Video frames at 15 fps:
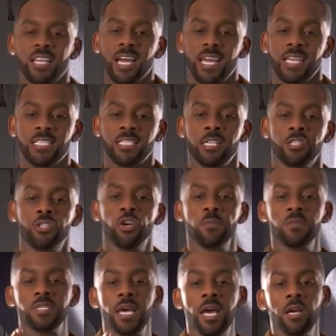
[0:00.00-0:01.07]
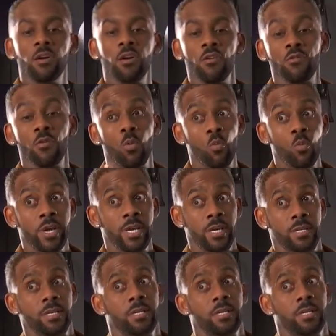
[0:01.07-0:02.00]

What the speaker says: that is the top scale of weird.